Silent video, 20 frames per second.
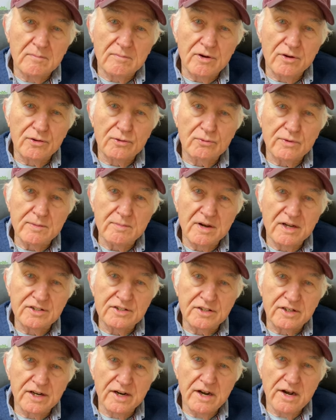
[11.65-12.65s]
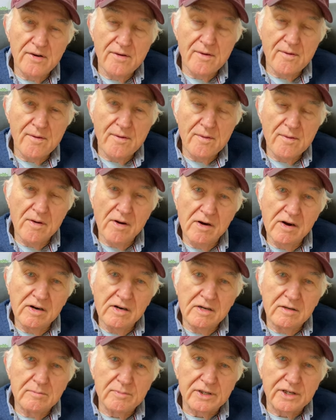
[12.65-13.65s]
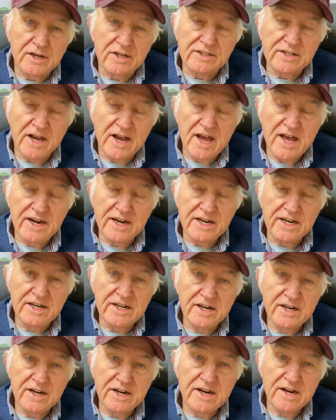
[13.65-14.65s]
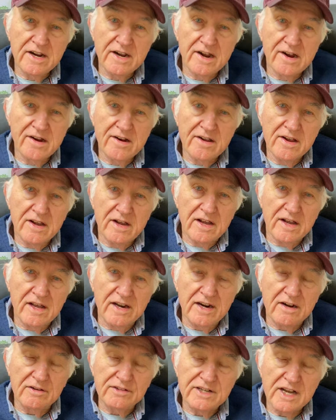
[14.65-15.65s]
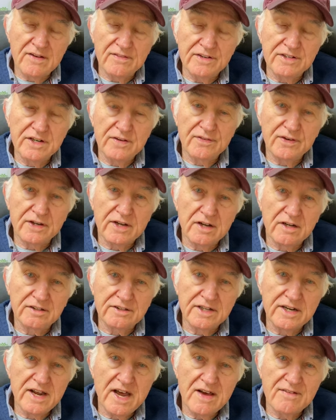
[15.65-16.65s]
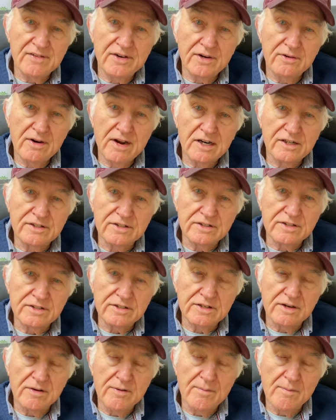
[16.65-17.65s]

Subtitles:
about 3 months ago because I had ED and I was having difficulty having erections.